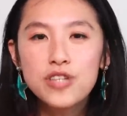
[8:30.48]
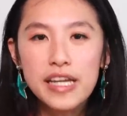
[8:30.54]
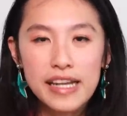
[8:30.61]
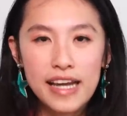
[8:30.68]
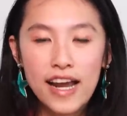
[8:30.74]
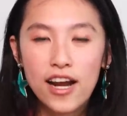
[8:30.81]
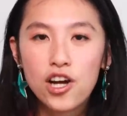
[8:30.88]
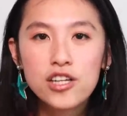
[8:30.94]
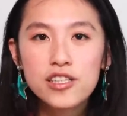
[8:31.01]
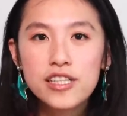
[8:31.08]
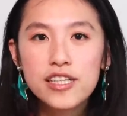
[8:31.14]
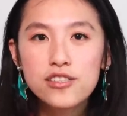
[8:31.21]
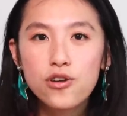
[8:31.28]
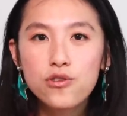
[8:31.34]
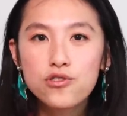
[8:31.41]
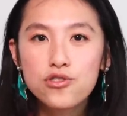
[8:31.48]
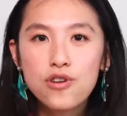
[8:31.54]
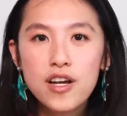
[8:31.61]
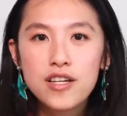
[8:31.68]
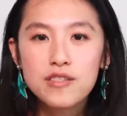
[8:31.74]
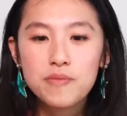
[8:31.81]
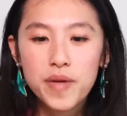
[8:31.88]
inherently don't
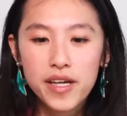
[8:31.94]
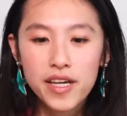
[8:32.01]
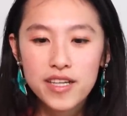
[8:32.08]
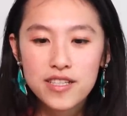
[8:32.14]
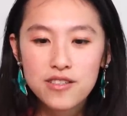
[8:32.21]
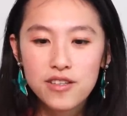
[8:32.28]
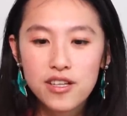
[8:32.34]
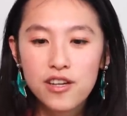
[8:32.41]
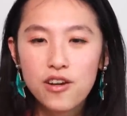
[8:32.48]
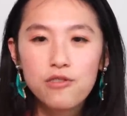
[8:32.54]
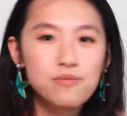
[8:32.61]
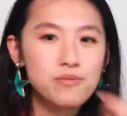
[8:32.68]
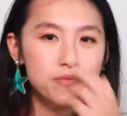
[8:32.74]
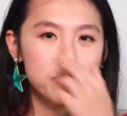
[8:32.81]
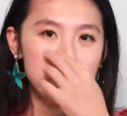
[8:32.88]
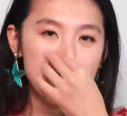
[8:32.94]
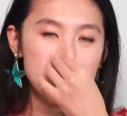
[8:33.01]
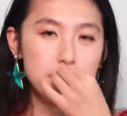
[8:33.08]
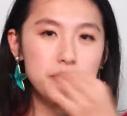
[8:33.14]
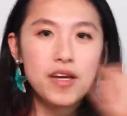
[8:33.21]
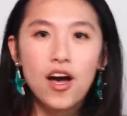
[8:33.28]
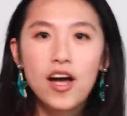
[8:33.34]
trust because, you know,
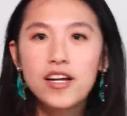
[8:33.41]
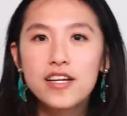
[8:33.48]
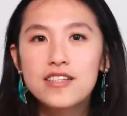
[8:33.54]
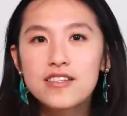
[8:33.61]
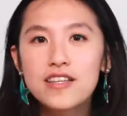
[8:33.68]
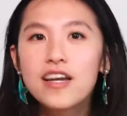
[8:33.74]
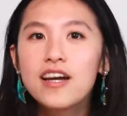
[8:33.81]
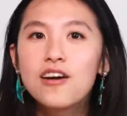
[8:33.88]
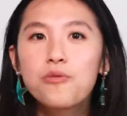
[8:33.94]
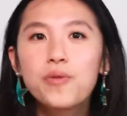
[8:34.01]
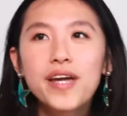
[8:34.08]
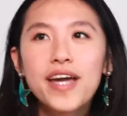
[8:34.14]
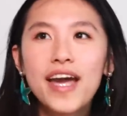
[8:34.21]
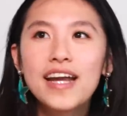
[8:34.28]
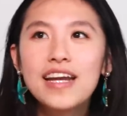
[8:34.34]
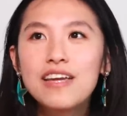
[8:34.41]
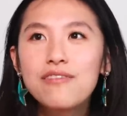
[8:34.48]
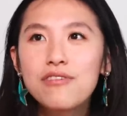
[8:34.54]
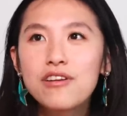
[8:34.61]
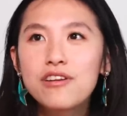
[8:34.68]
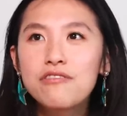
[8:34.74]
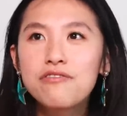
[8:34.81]
let's be honest, we can't
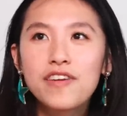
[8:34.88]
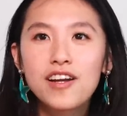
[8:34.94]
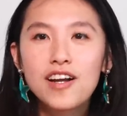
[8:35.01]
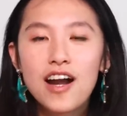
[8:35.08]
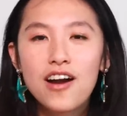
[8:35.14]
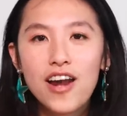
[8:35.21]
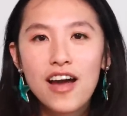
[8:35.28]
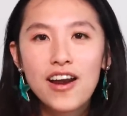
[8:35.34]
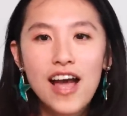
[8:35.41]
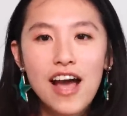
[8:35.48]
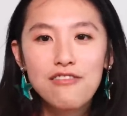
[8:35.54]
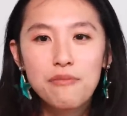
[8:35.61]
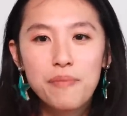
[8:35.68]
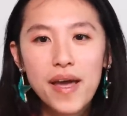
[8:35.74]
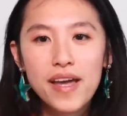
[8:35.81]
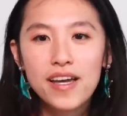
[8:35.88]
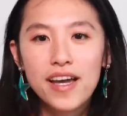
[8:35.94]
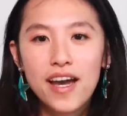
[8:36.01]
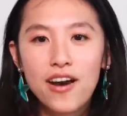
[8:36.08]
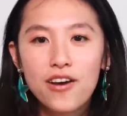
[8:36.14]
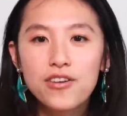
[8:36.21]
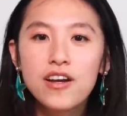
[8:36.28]
even figure out how to have a bank
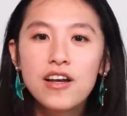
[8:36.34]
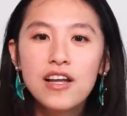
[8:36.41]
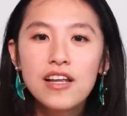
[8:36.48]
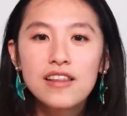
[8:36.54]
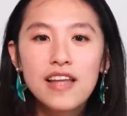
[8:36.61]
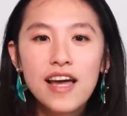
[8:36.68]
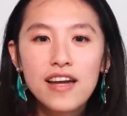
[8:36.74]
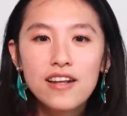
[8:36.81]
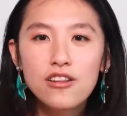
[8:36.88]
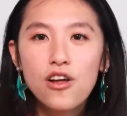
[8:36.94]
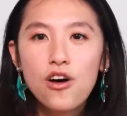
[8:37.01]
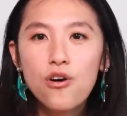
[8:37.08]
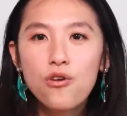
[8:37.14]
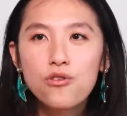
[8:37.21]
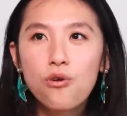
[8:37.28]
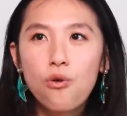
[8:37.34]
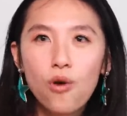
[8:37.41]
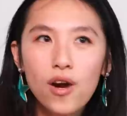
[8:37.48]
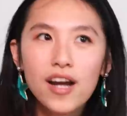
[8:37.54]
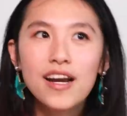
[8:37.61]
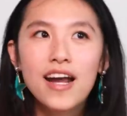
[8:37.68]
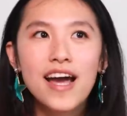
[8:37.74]
account, let alone
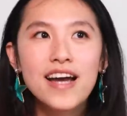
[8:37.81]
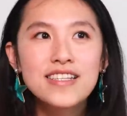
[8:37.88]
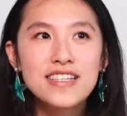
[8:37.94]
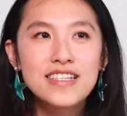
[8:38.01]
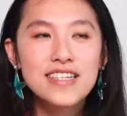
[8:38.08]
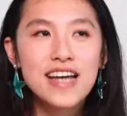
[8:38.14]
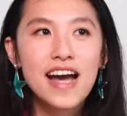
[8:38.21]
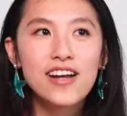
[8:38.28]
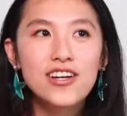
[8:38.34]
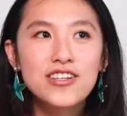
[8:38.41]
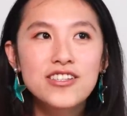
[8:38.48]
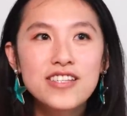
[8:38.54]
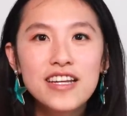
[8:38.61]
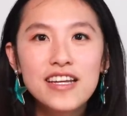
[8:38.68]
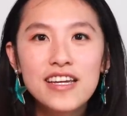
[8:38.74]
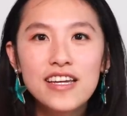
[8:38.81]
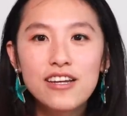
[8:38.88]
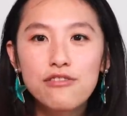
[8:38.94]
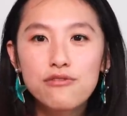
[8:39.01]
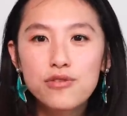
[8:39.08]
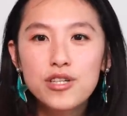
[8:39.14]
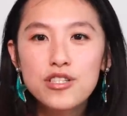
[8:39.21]
organize an entire city
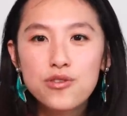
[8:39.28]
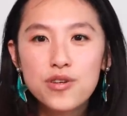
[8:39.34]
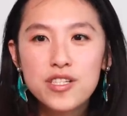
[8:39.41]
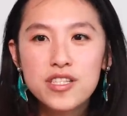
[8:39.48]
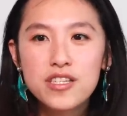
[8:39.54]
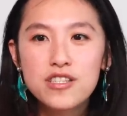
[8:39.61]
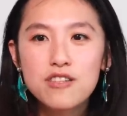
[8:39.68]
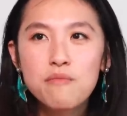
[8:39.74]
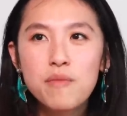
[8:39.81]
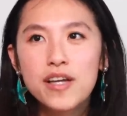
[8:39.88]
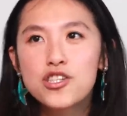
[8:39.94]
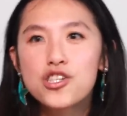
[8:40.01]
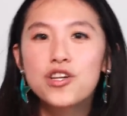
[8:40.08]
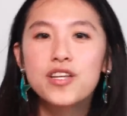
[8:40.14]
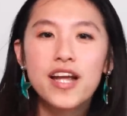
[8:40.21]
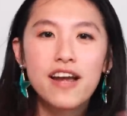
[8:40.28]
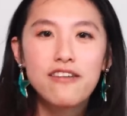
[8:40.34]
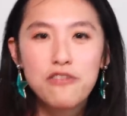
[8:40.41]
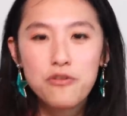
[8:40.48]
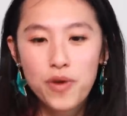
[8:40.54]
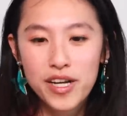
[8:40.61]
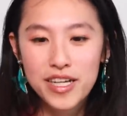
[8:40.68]
of resources to make sure that
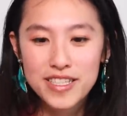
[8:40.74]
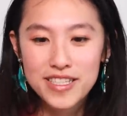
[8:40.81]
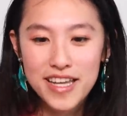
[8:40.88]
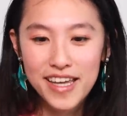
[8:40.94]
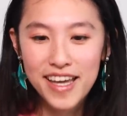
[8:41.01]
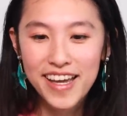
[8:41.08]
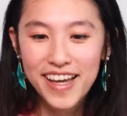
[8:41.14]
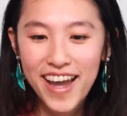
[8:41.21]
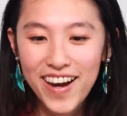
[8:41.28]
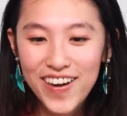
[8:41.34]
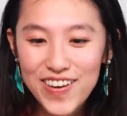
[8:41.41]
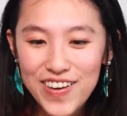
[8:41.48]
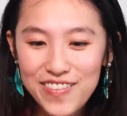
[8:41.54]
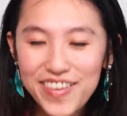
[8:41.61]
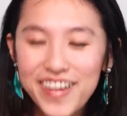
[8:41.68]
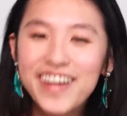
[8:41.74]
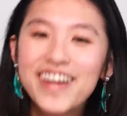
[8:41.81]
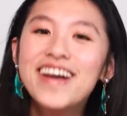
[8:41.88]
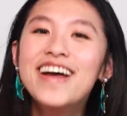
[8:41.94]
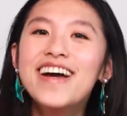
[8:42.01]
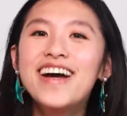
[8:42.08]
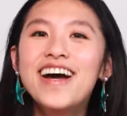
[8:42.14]
everyone is taken care of and
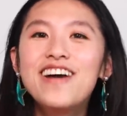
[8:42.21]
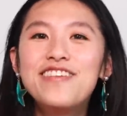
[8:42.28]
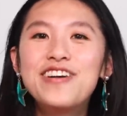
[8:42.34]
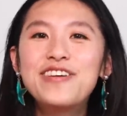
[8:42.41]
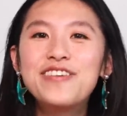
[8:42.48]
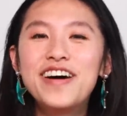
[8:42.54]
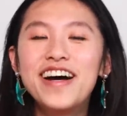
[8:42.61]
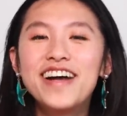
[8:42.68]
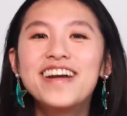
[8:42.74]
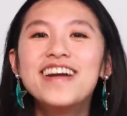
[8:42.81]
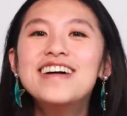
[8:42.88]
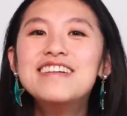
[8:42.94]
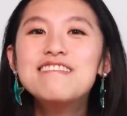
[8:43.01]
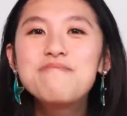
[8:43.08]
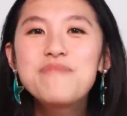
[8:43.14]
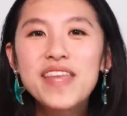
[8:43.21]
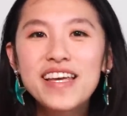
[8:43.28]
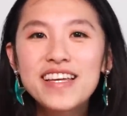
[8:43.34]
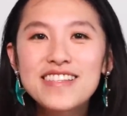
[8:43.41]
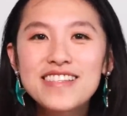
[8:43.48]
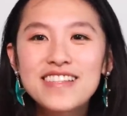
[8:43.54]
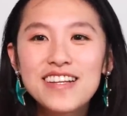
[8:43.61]
everyone
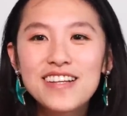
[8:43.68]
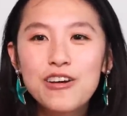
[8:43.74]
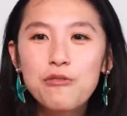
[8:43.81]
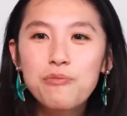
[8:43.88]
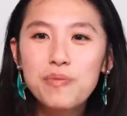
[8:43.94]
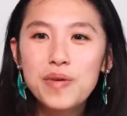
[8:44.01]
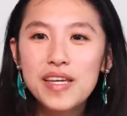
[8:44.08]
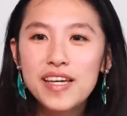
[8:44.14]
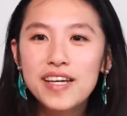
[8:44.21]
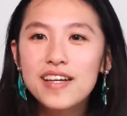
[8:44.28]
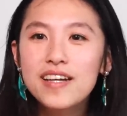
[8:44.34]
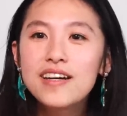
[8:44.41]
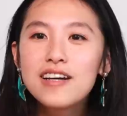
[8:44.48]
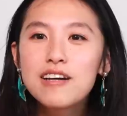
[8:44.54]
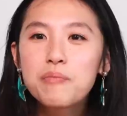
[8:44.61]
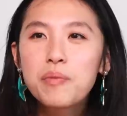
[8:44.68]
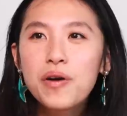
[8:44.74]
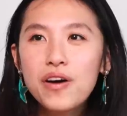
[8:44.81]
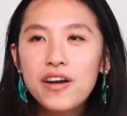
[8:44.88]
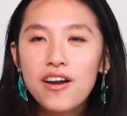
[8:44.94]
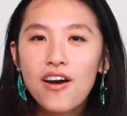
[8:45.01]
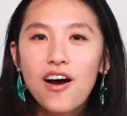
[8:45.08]
is, you know, being
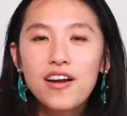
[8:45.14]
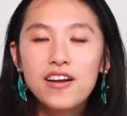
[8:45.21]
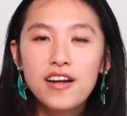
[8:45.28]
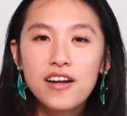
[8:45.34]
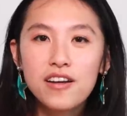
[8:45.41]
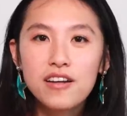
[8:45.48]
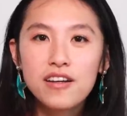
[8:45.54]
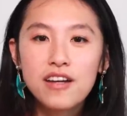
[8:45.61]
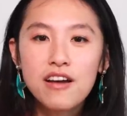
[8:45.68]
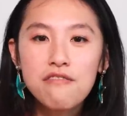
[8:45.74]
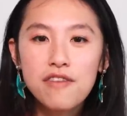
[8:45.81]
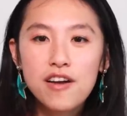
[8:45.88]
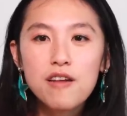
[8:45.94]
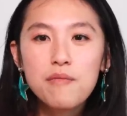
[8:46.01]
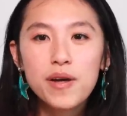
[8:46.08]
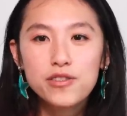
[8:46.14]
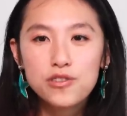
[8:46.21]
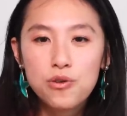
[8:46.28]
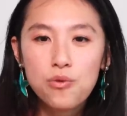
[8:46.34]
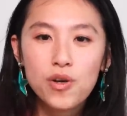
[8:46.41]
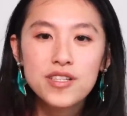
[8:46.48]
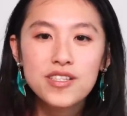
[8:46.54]
put on a conveyor belt
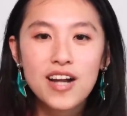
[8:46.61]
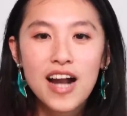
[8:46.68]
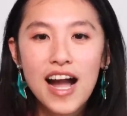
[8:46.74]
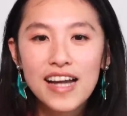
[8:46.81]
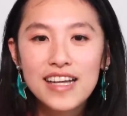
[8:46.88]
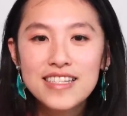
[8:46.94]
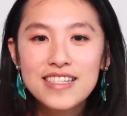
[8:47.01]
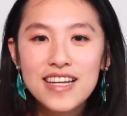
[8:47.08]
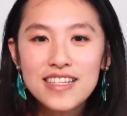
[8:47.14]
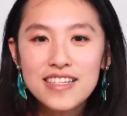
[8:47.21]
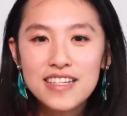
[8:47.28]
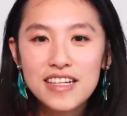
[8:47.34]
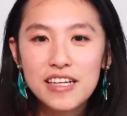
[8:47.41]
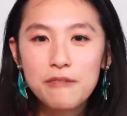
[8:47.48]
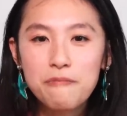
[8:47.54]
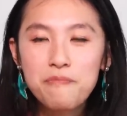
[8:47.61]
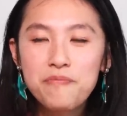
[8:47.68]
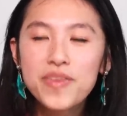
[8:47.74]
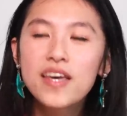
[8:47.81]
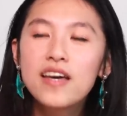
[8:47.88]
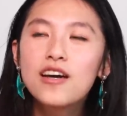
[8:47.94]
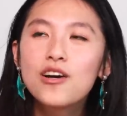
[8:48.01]
towards their highest destiny,
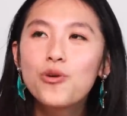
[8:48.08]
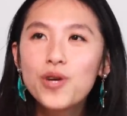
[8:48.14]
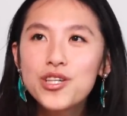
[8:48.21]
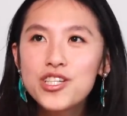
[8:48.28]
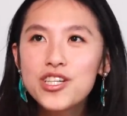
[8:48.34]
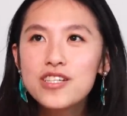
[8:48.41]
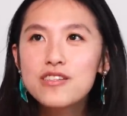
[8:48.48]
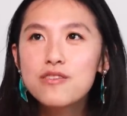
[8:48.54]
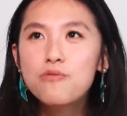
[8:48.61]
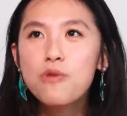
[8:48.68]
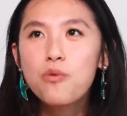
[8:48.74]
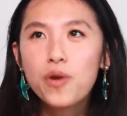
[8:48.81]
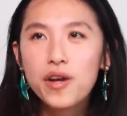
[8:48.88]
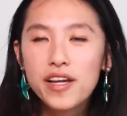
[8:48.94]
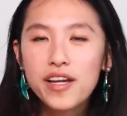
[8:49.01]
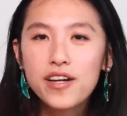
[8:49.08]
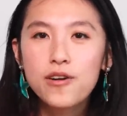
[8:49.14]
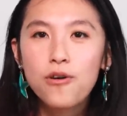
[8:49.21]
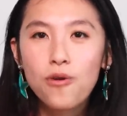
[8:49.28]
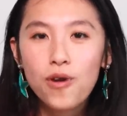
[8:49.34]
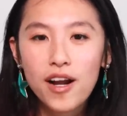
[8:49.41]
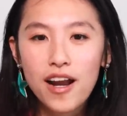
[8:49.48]
which is what we're here to
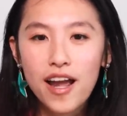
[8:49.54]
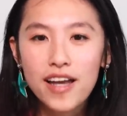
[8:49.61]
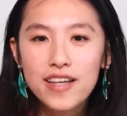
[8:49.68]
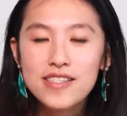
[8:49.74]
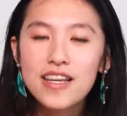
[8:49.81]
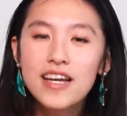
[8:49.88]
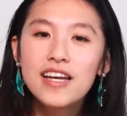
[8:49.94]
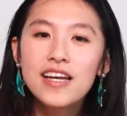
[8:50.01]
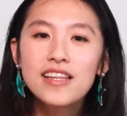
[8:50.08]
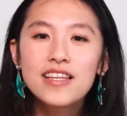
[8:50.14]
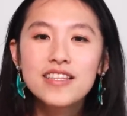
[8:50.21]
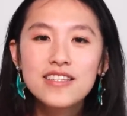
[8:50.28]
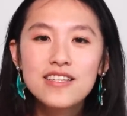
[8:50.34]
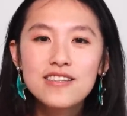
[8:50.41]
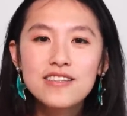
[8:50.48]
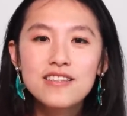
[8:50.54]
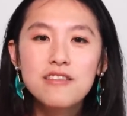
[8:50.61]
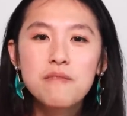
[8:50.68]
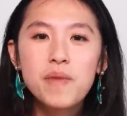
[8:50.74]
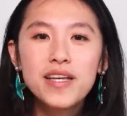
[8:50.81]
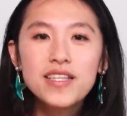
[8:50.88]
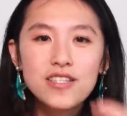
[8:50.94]
organize. This is the
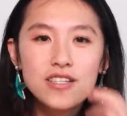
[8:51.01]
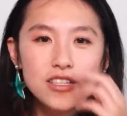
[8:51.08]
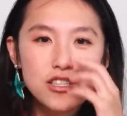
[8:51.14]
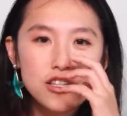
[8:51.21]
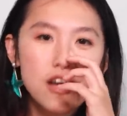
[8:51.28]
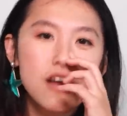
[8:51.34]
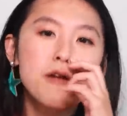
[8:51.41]
message